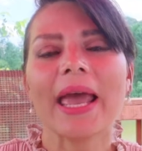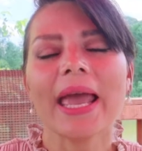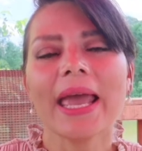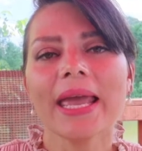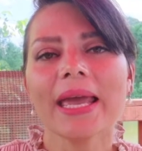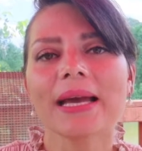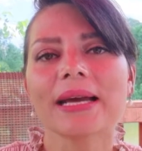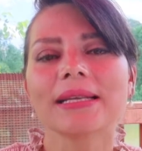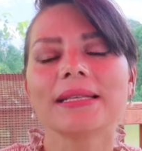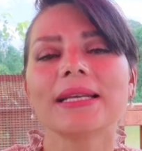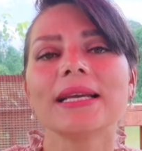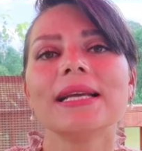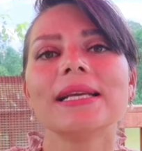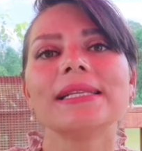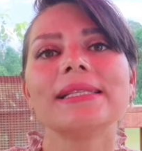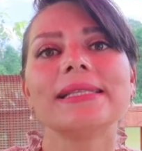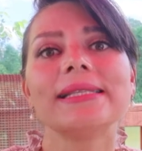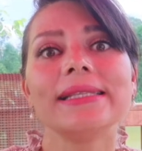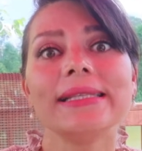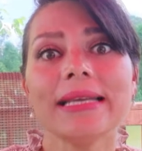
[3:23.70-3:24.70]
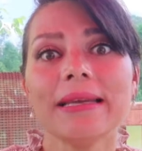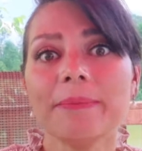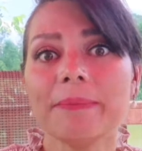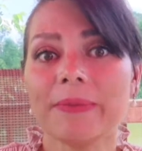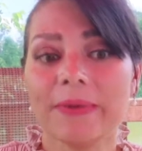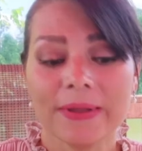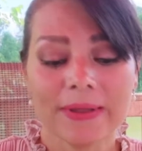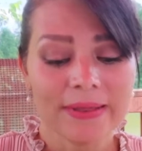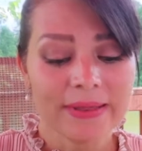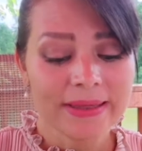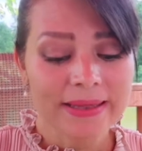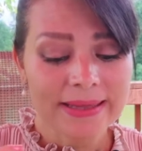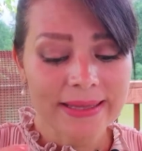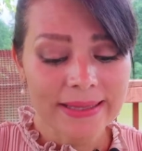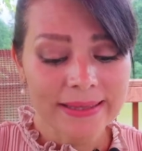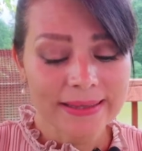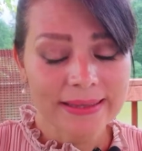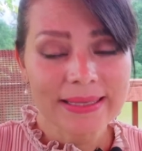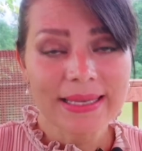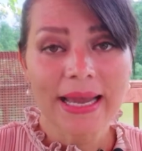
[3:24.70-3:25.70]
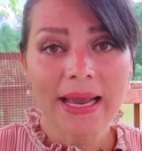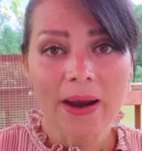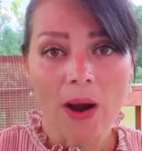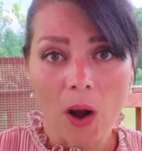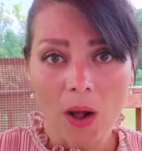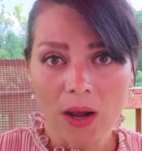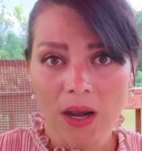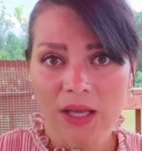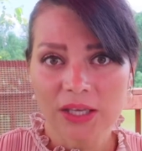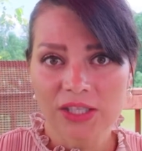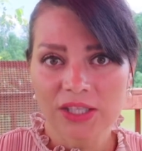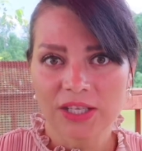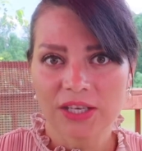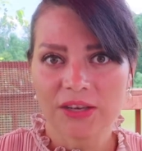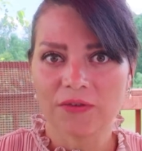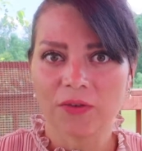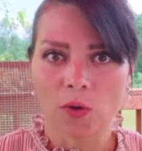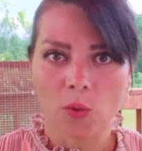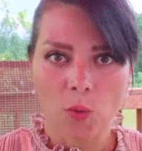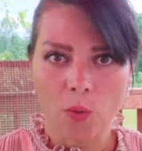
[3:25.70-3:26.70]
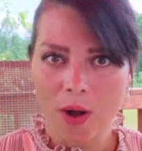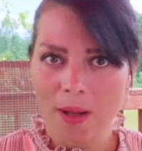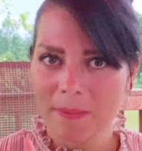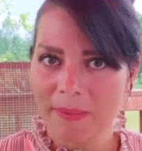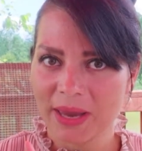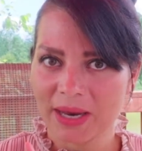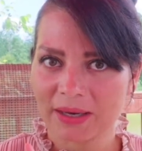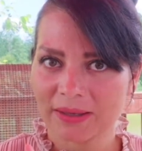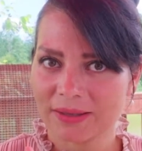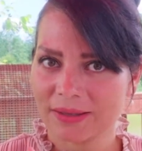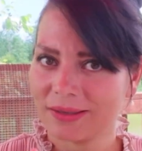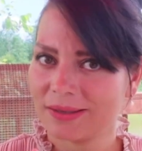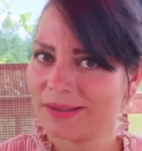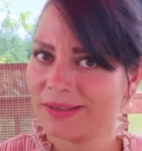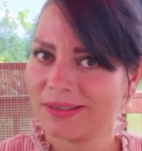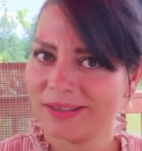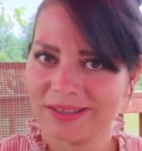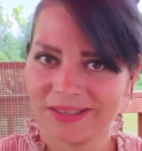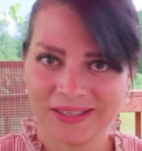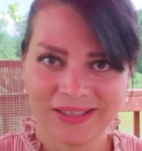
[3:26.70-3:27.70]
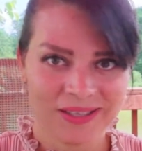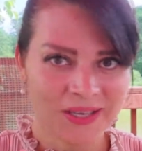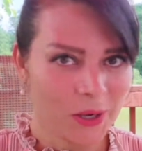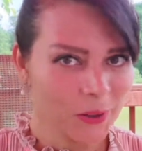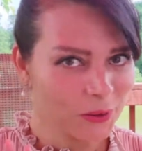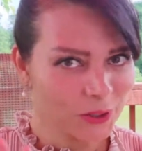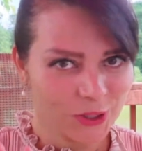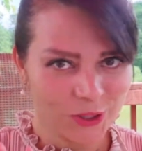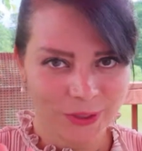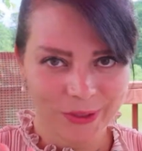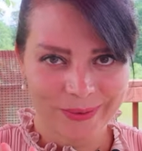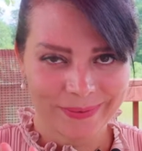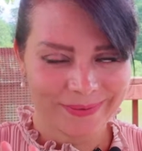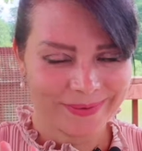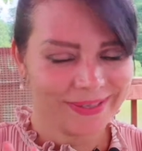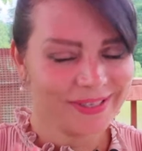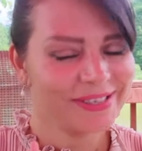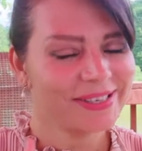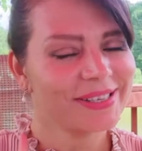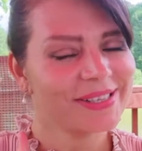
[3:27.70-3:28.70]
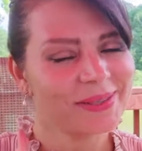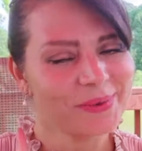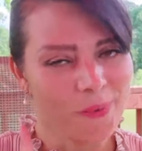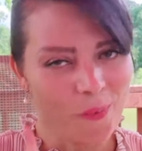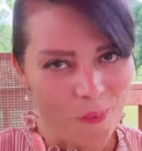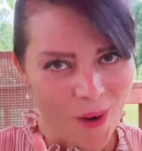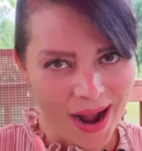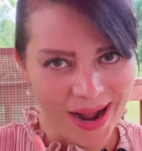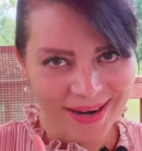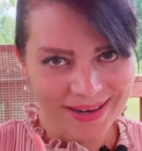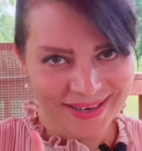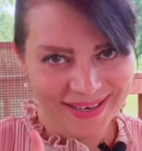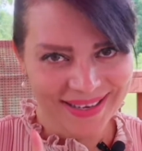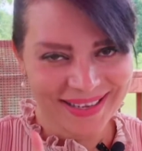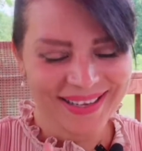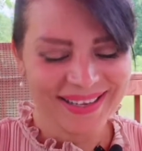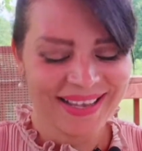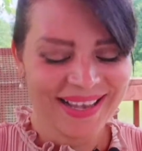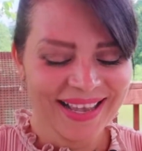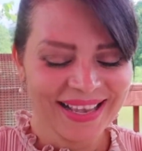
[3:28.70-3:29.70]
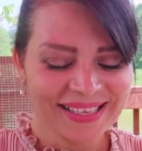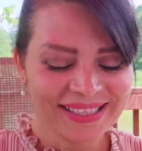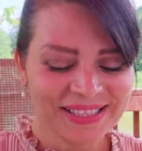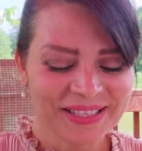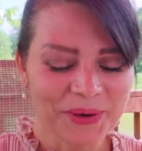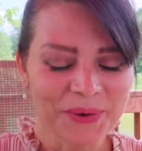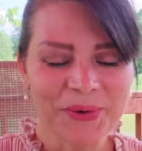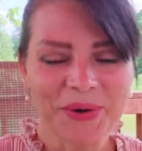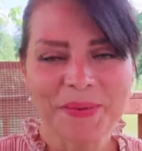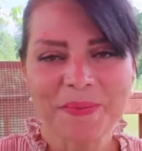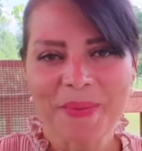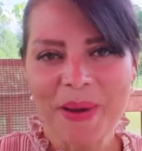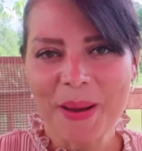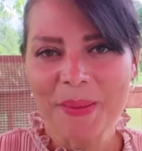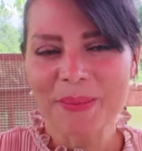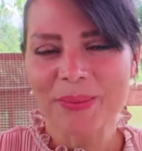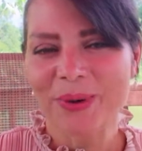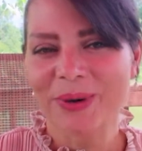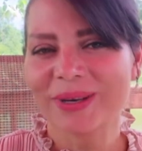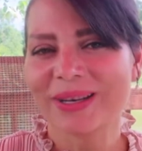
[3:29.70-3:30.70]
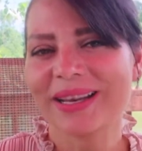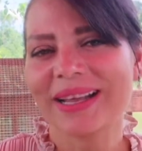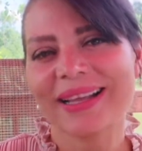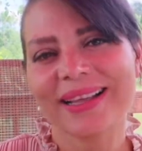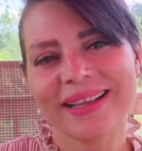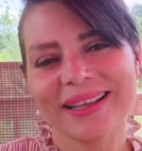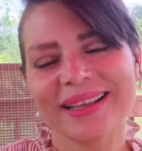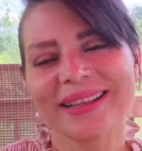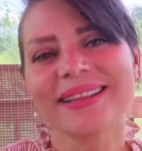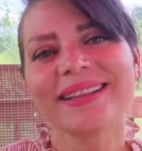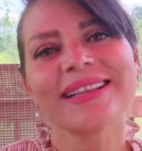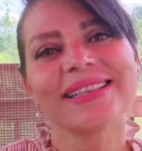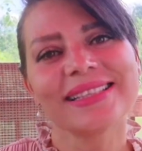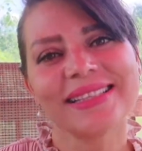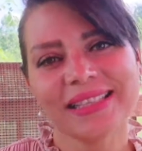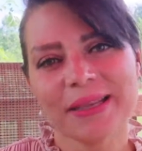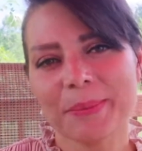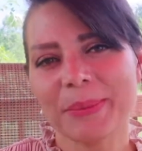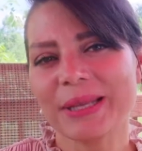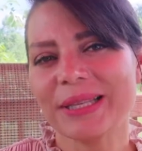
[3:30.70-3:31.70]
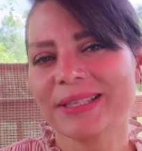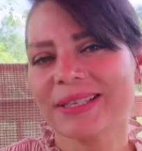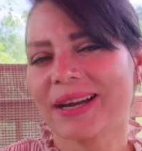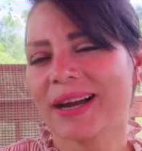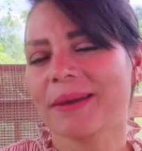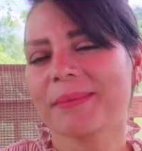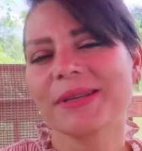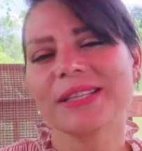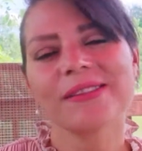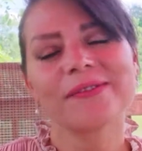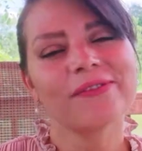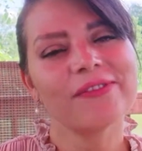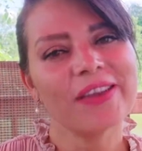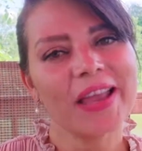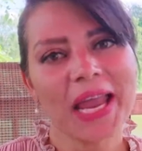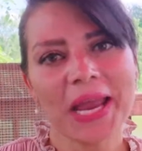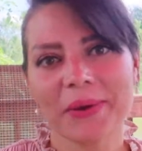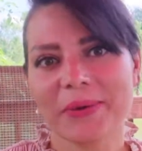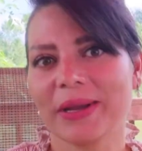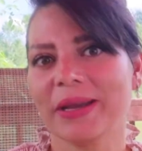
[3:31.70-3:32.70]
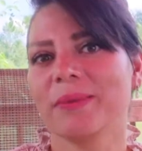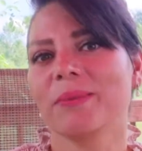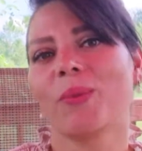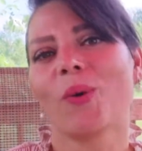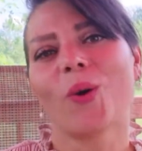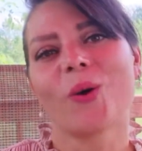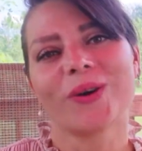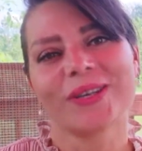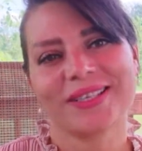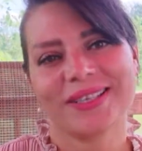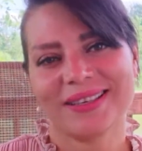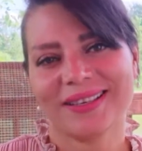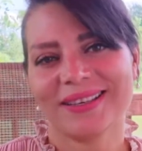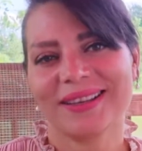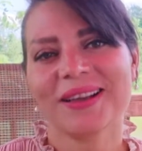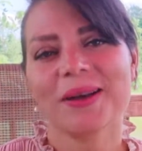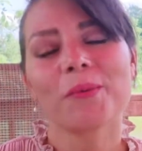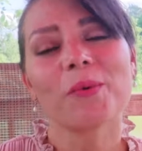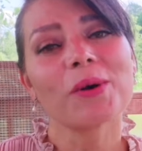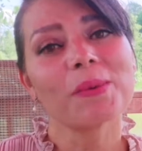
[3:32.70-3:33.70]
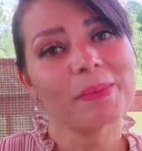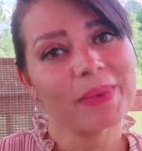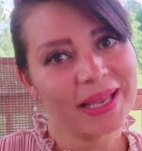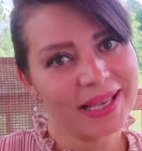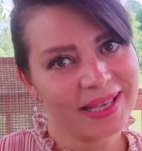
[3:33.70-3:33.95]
and steep the oolong tea for 1 minute, not 2, just 1. So remember, the steeping time is very important when